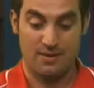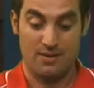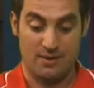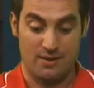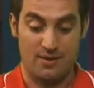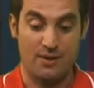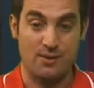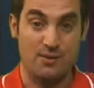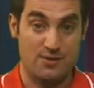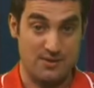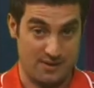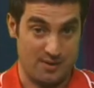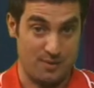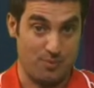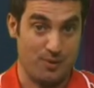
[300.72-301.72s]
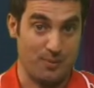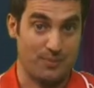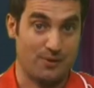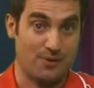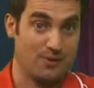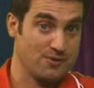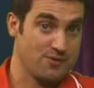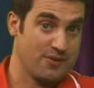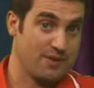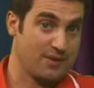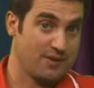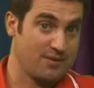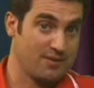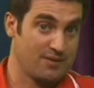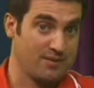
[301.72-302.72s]
using a proper
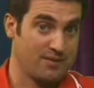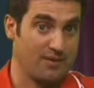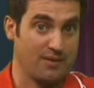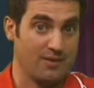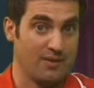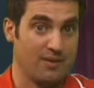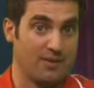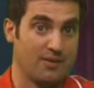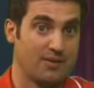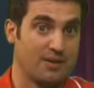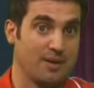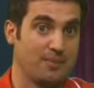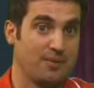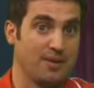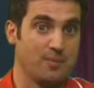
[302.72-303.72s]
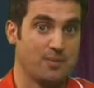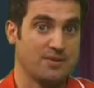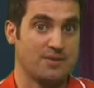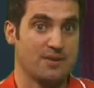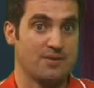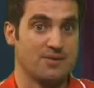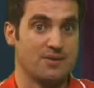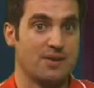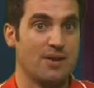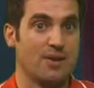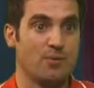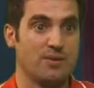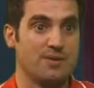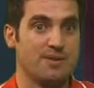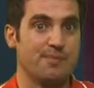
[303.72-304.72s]
contract. I know a couple of episodes ago
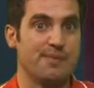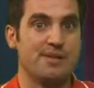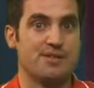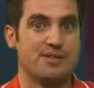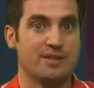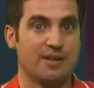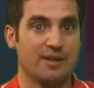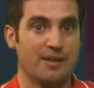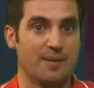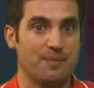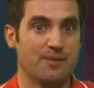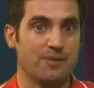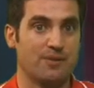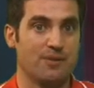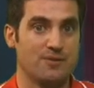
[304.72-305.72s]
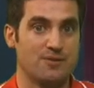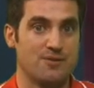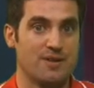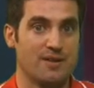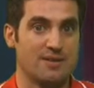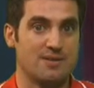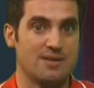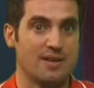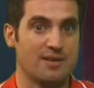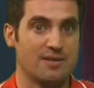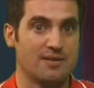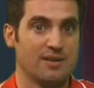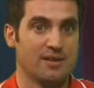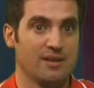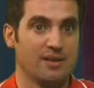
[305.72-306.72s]
we did mention a couple of contracts that
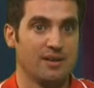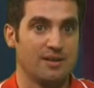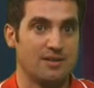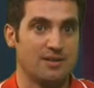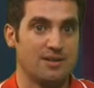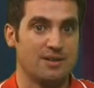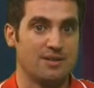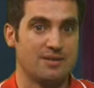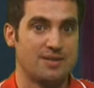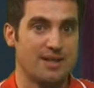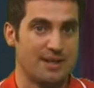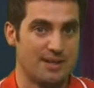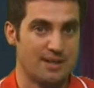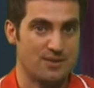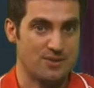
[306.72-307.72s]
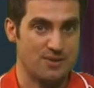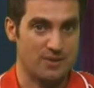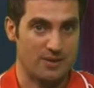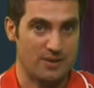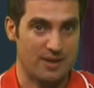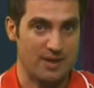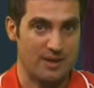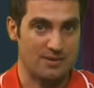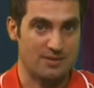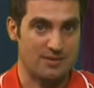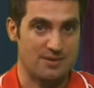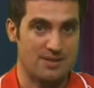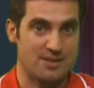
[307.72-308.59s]
didn't take into account